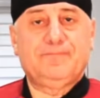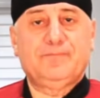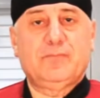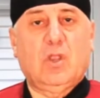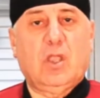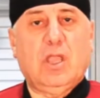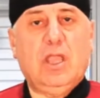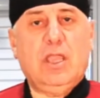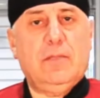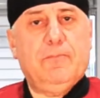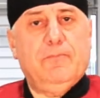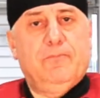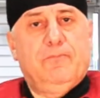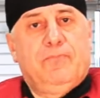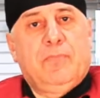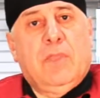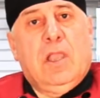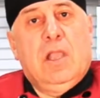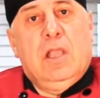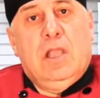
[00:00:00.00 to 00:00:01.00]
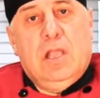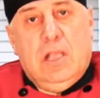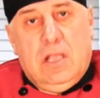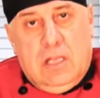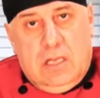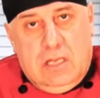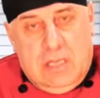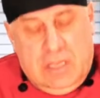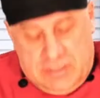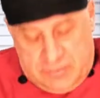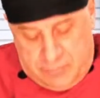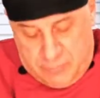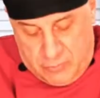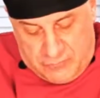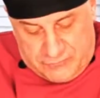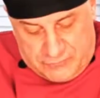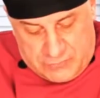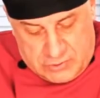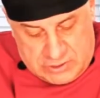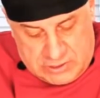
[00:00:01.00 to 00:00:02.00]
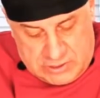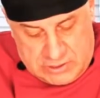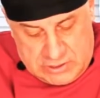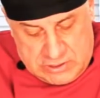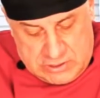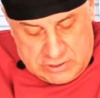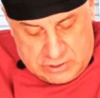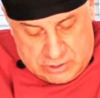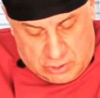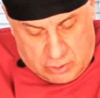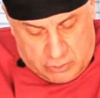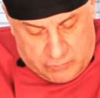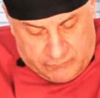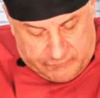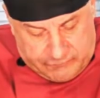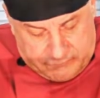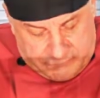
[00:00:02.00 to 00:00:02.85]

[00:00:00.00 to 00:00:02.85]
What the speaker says: Okay, let's move to the stove.